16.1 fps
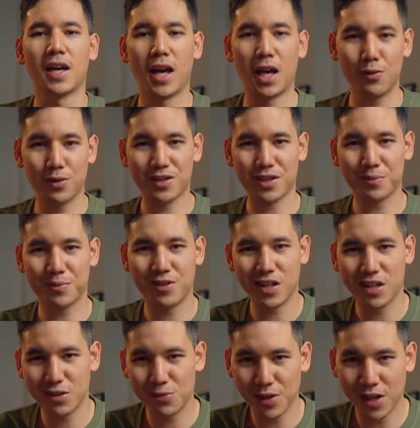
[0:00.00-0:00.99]
Hey, what's up
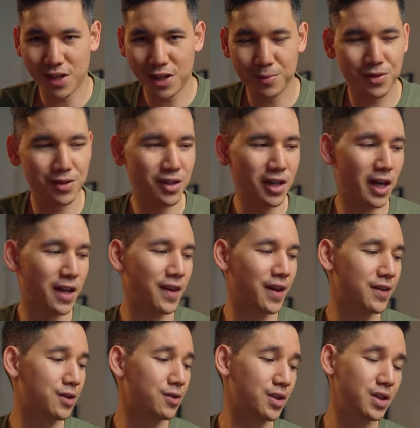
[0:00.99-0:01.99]
creator? Welcome to
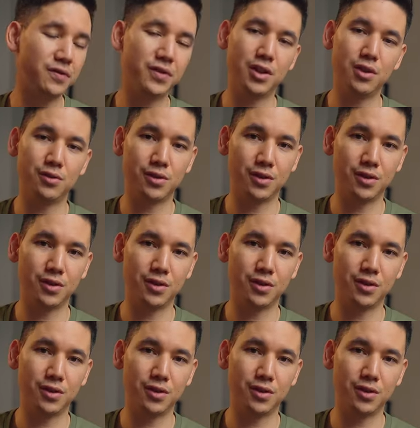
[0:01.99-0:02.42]
another review.